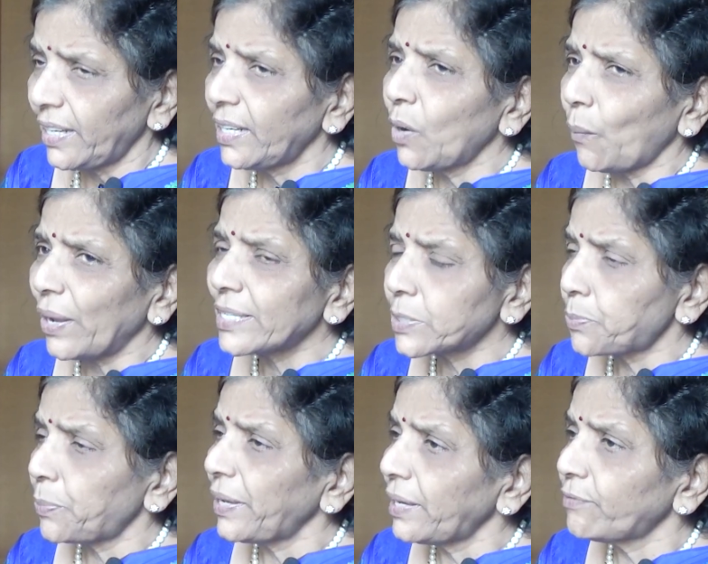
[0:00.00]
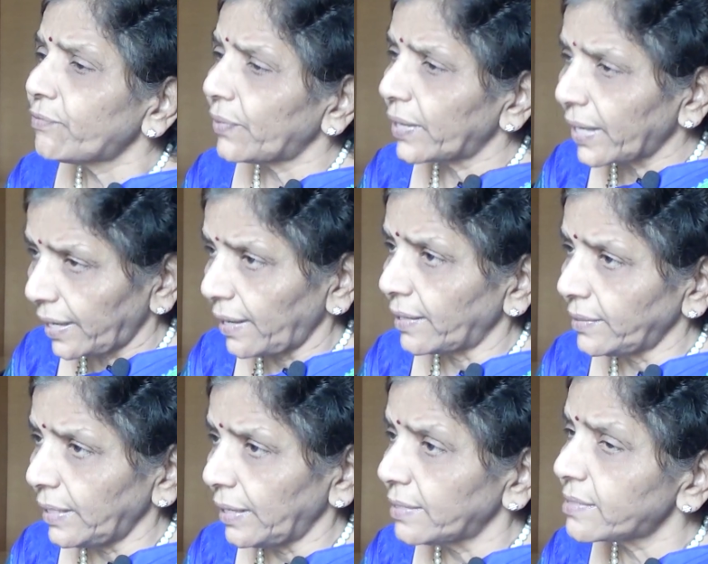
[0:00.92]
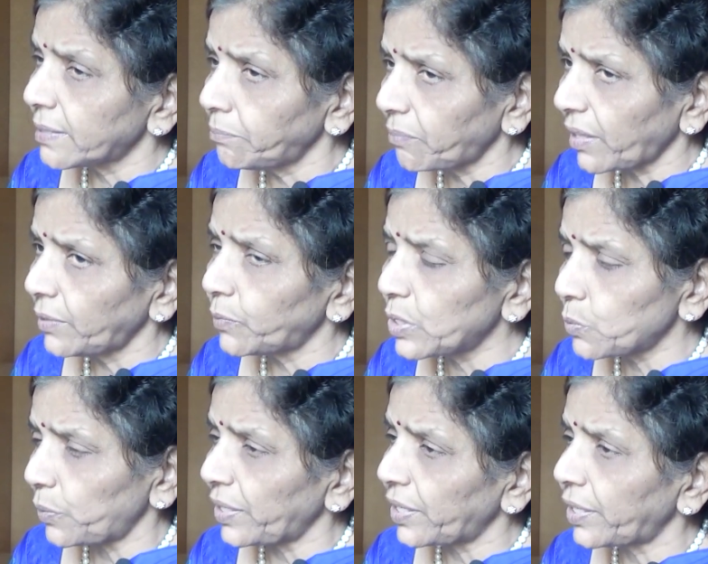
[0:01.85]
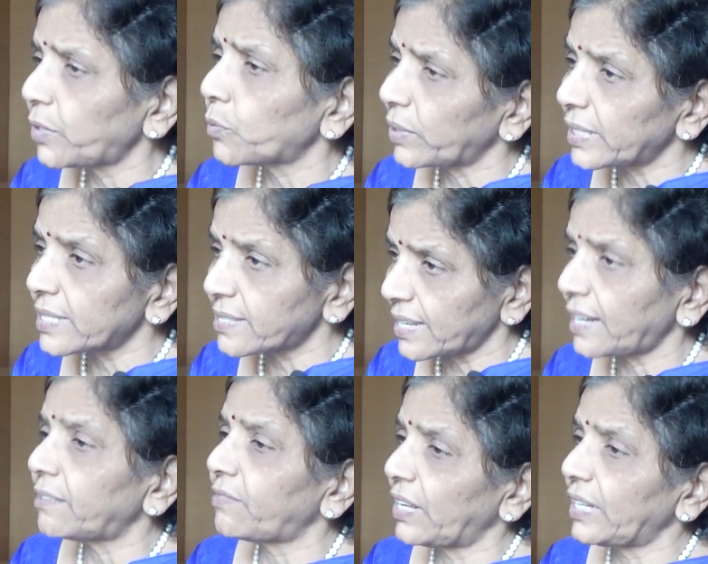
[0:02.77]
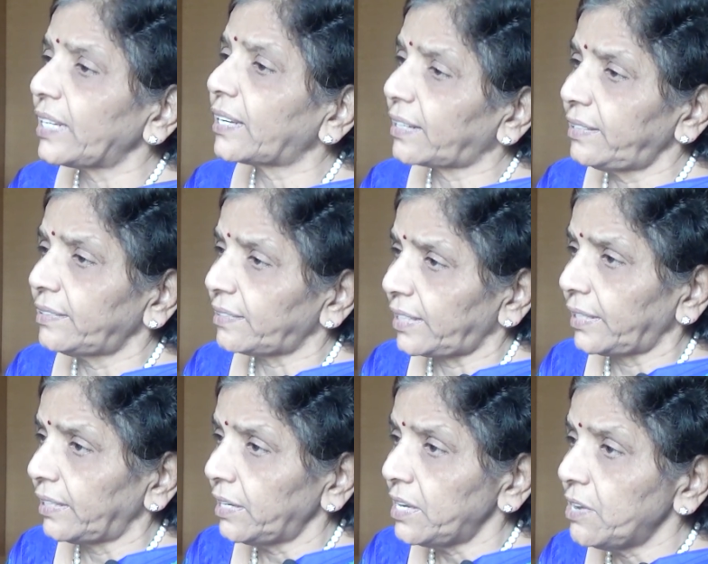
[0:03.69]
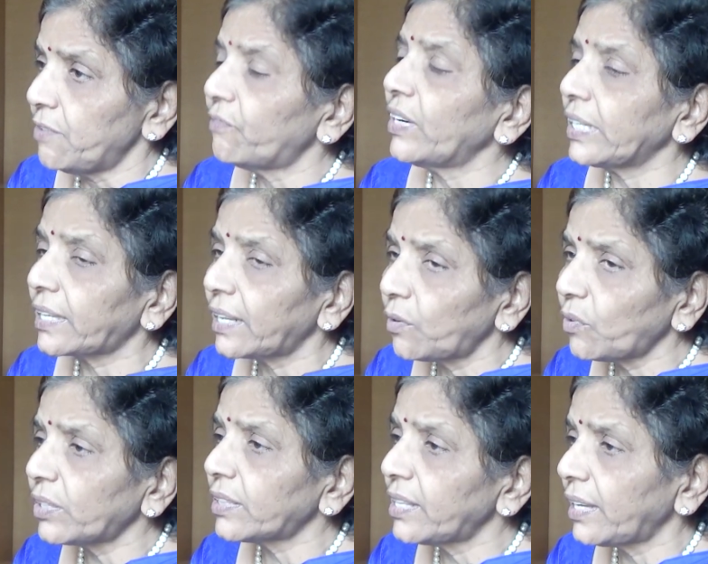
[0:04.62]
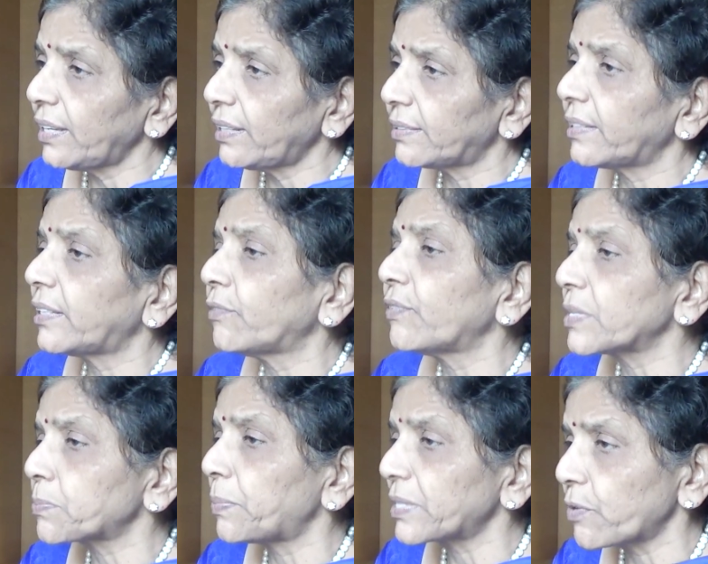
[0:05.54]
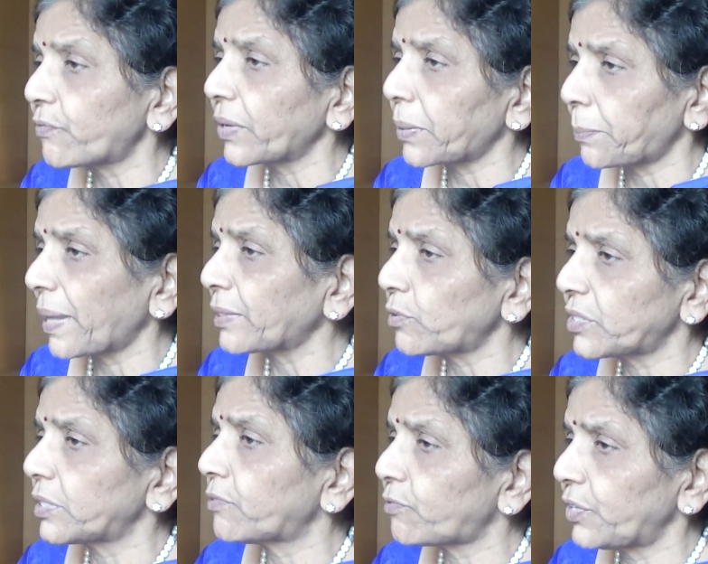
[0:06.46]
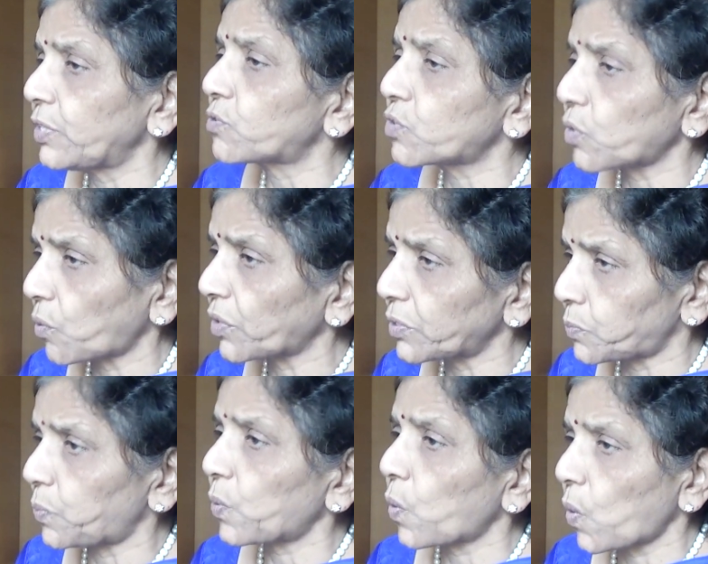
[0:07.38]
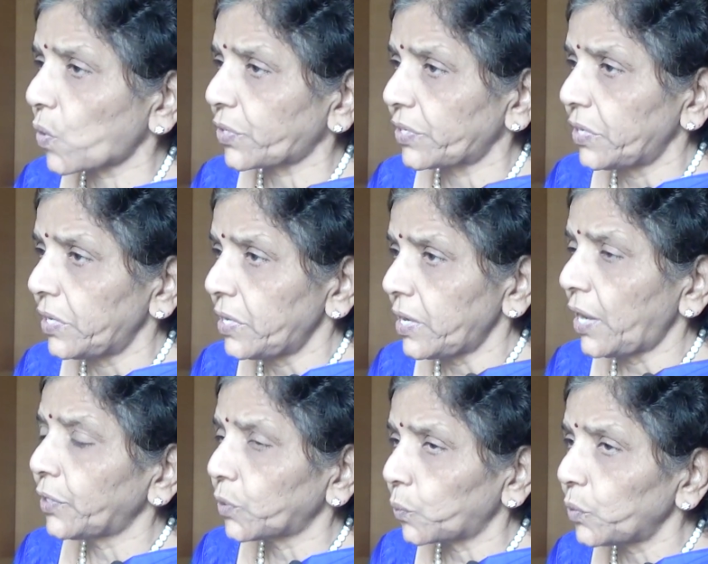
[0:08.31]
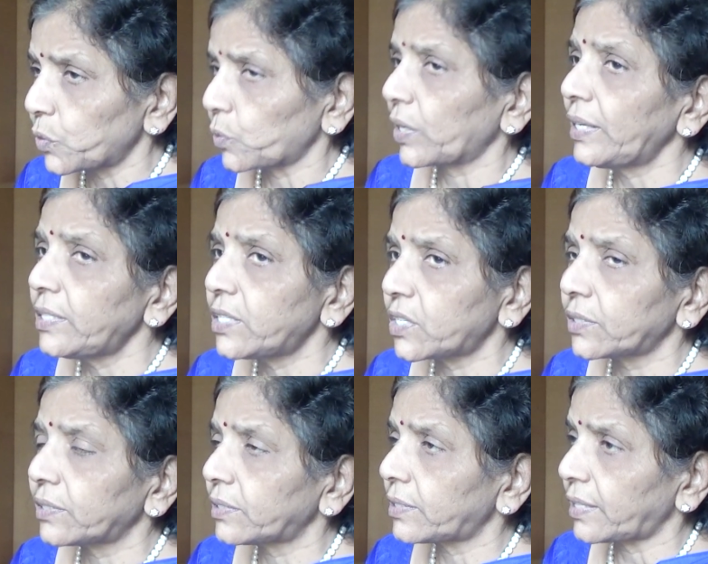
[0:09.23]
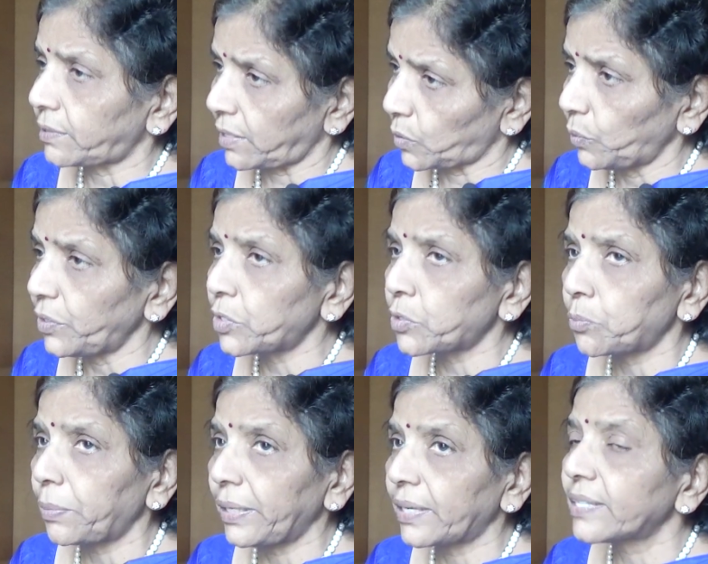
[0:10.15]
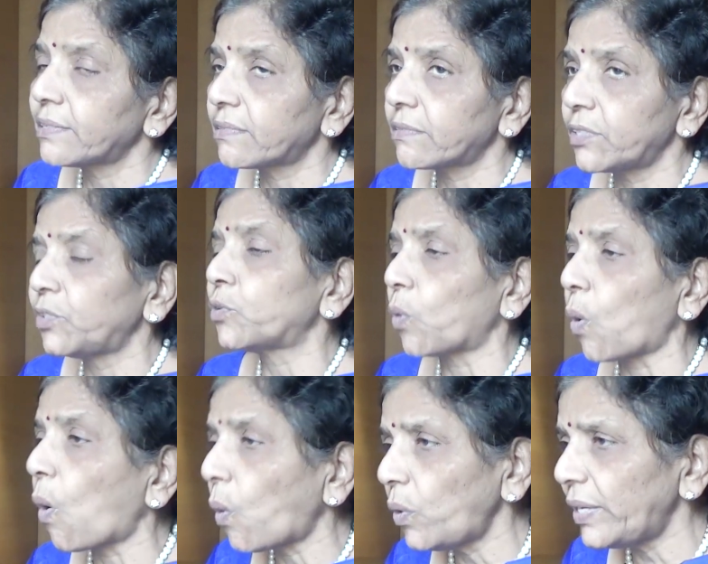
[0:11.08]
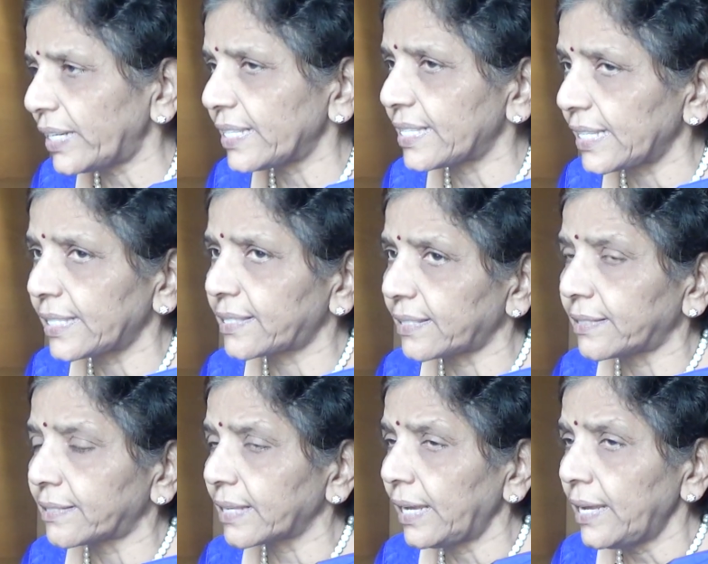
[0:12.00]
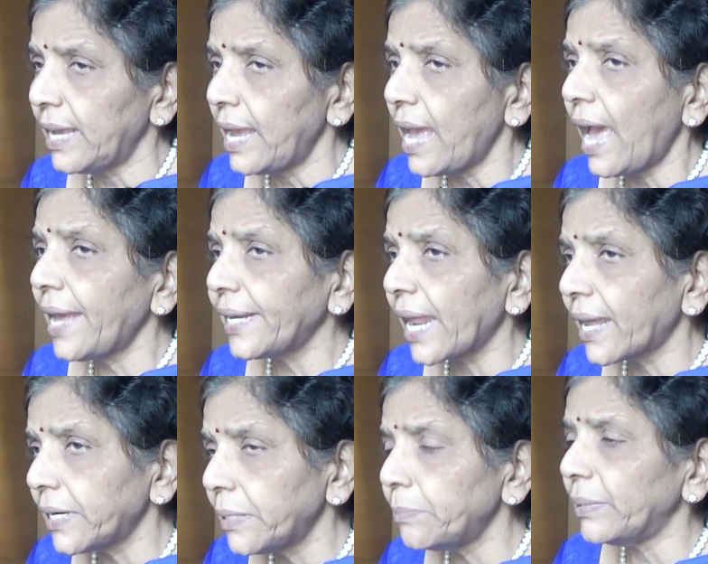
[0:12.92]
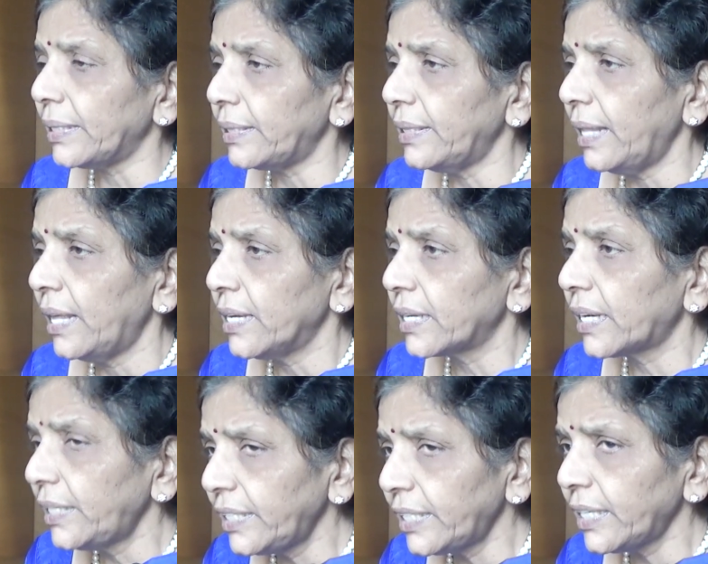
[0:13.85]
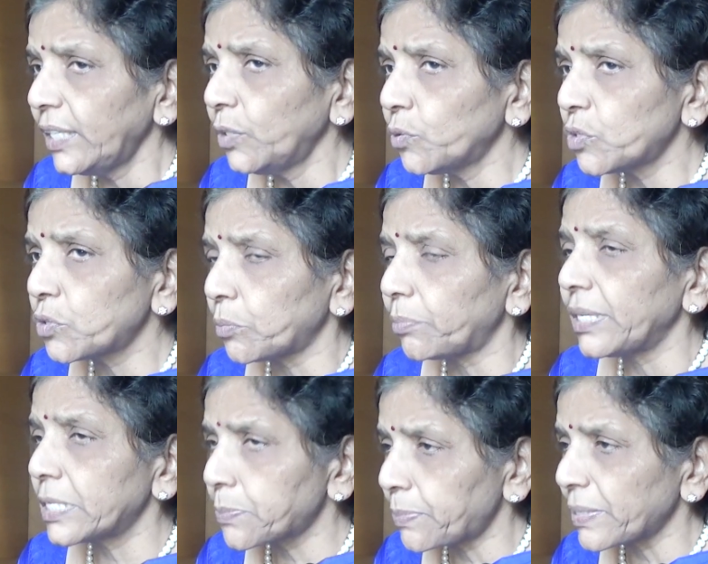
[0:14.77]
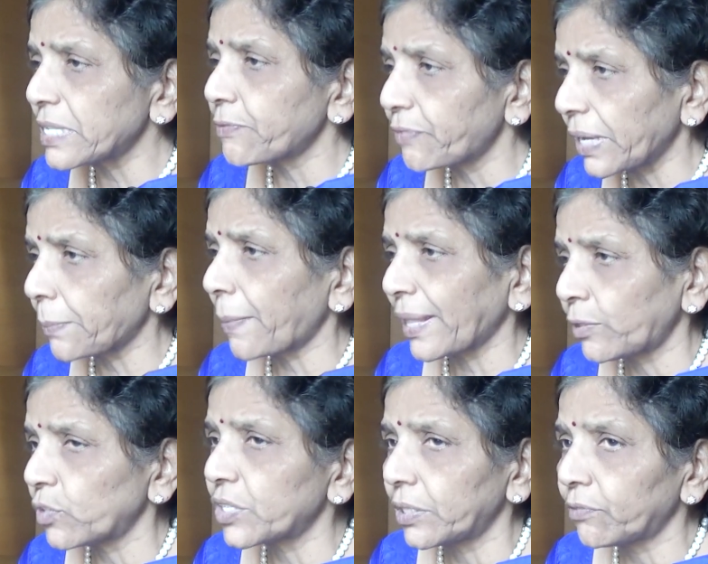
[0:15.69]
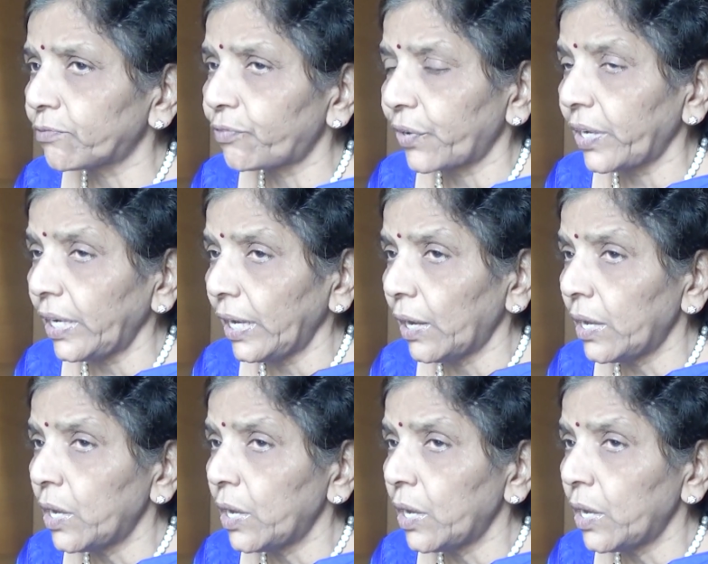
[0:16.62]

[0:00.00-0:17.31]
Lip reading: Now, SPF, again, is something which we need to understand very clearly. One cannot think that if a specific pathogen-free stock is brought and you're going to culture, that they're going to be resistant to all diseases. An animal continues to be specific pathogen-free